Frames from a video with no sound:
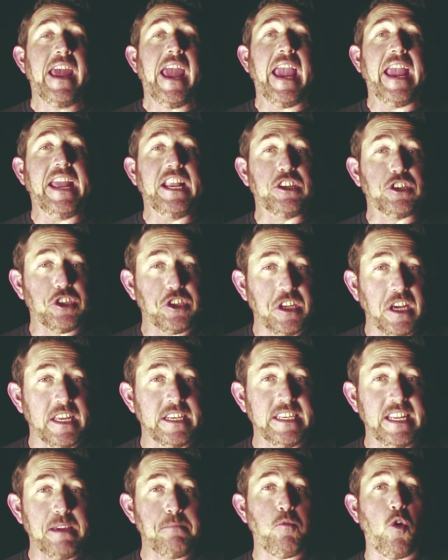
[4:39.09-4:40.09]
each
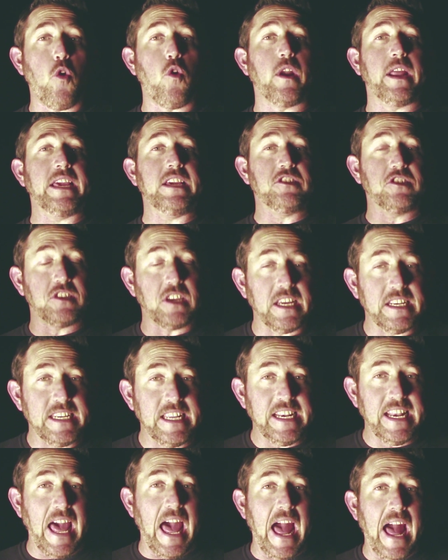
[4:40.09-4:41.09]
Sunday morning,
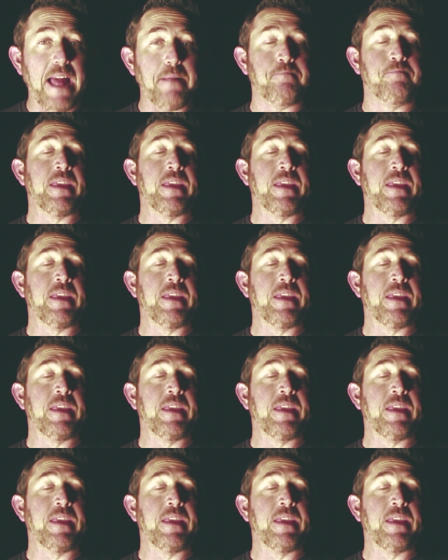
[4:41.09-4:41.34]
Sunday night,